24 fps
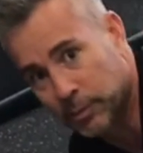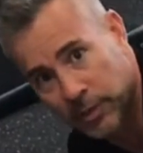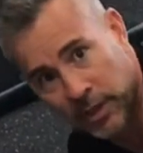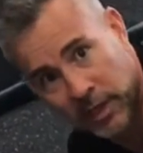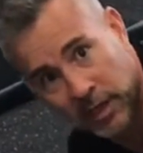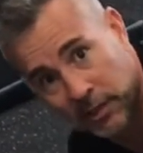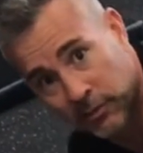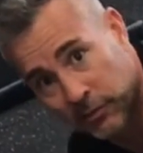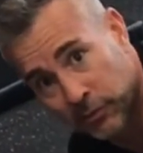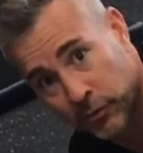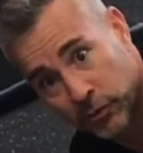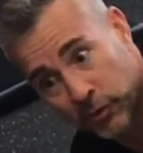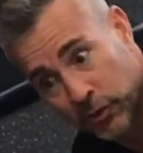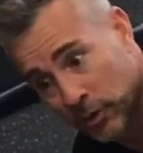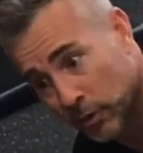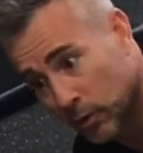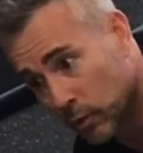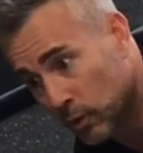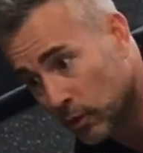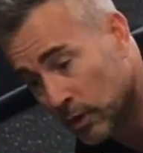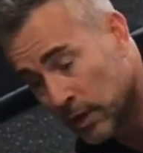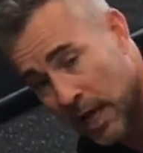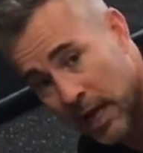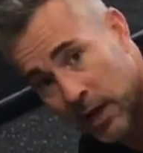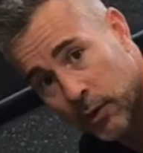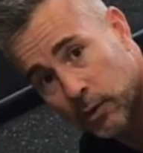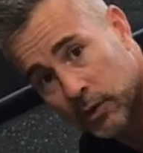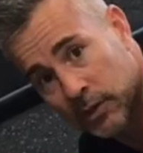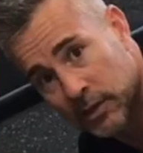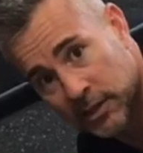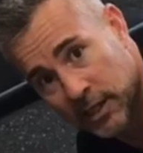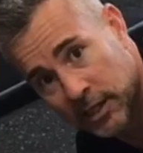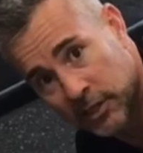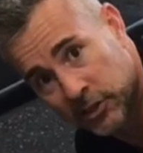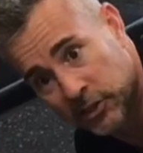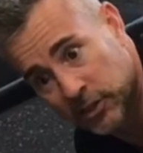plan for a whole hour
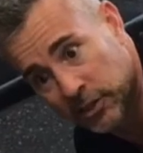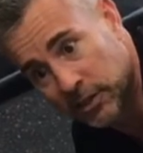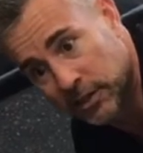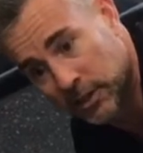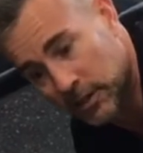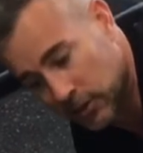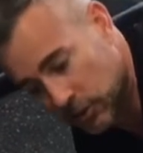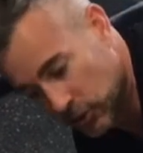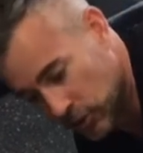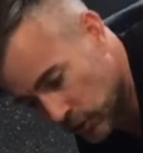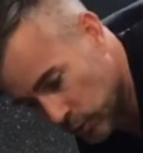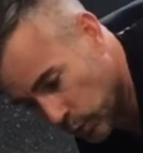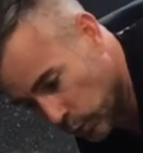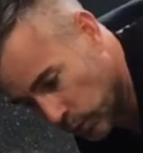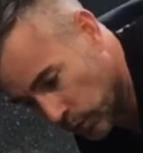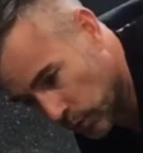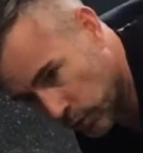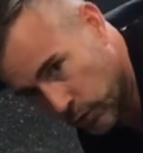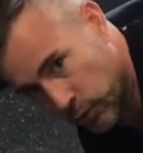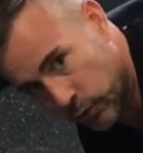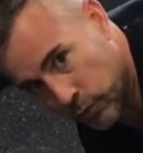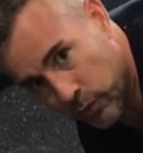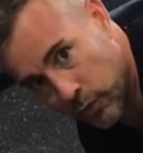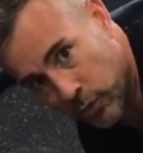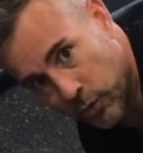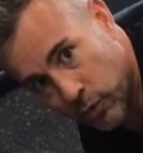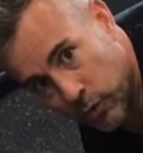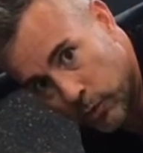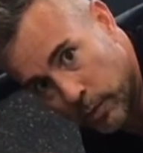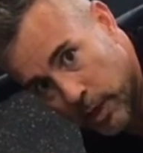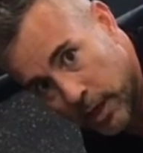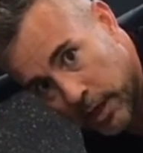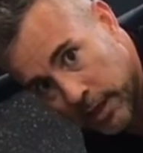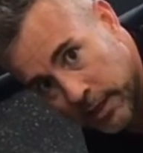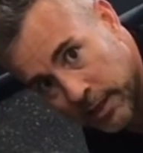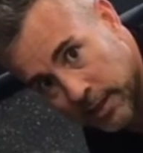session. Just work through the whole
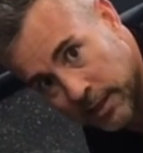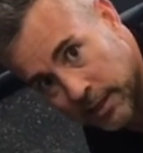body.